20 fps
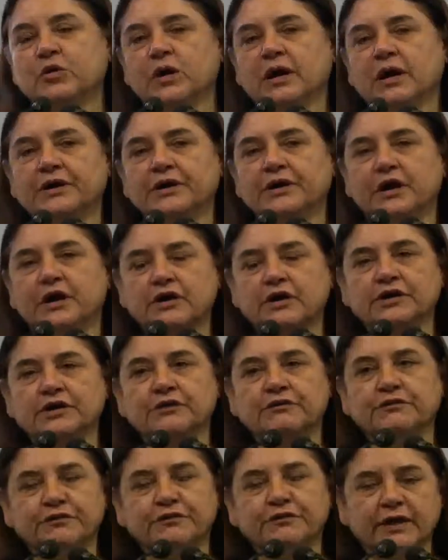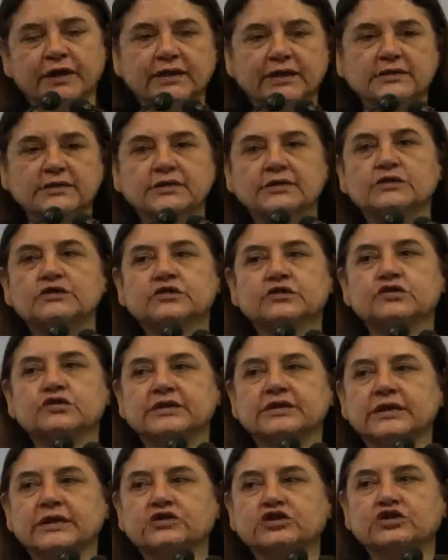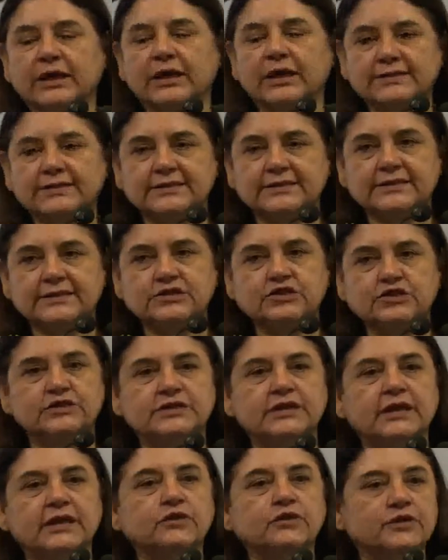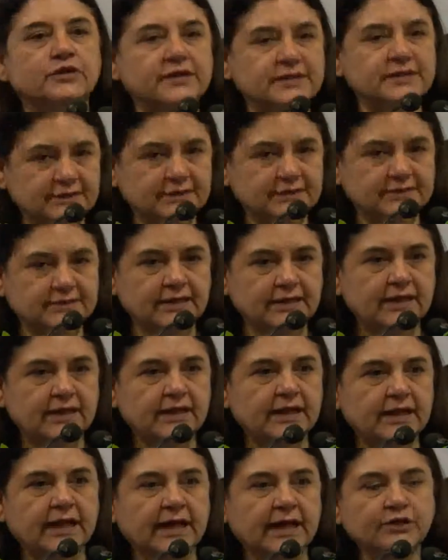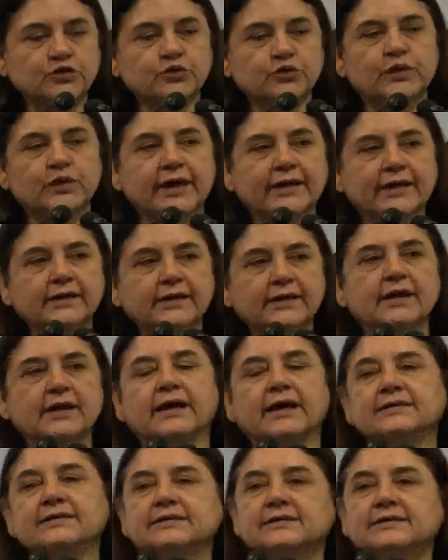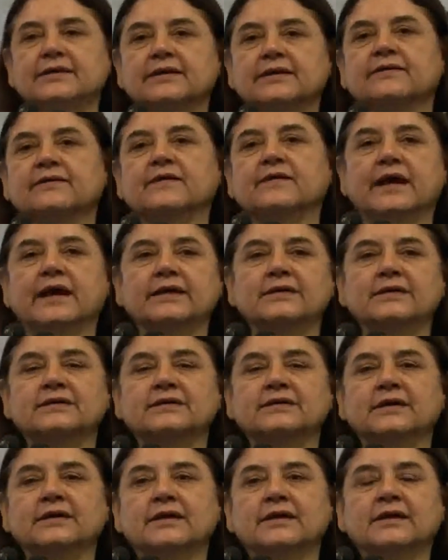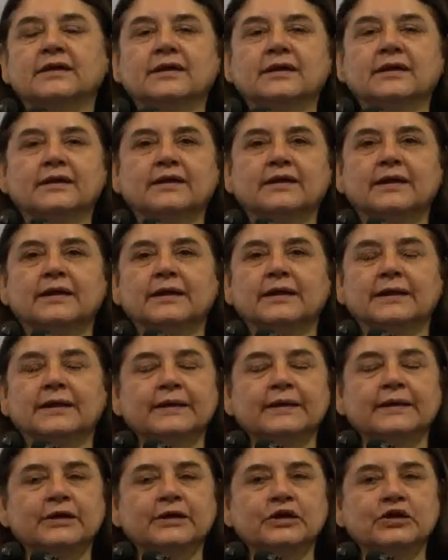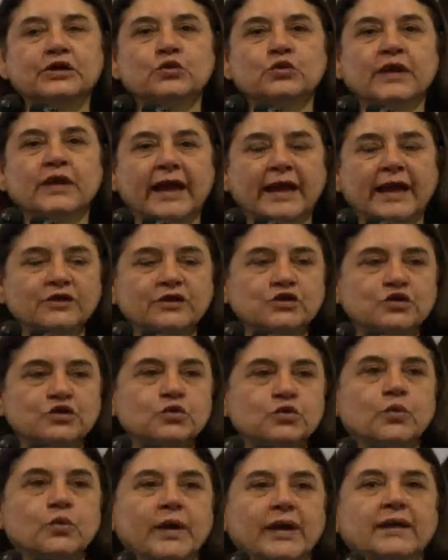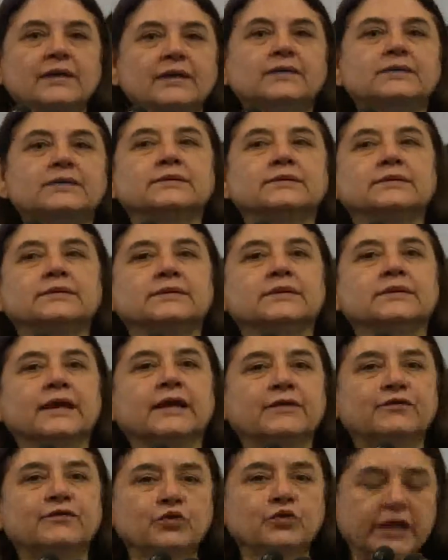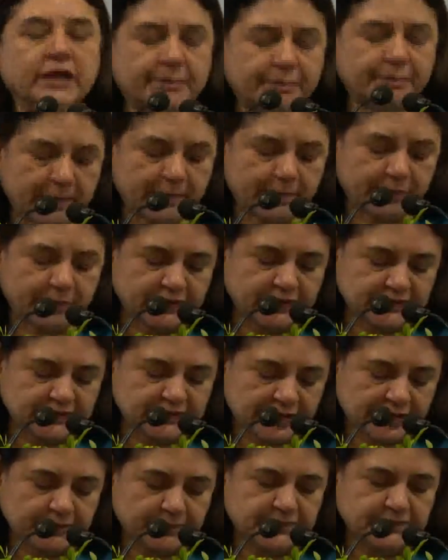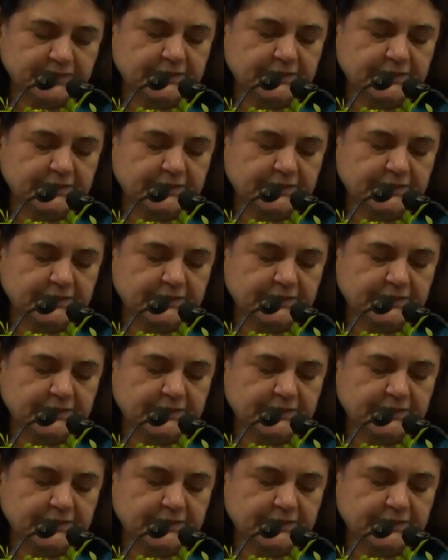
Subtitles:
are not afraid to take chances, to take risks, and to recognize that you can do well if you keep up with the times.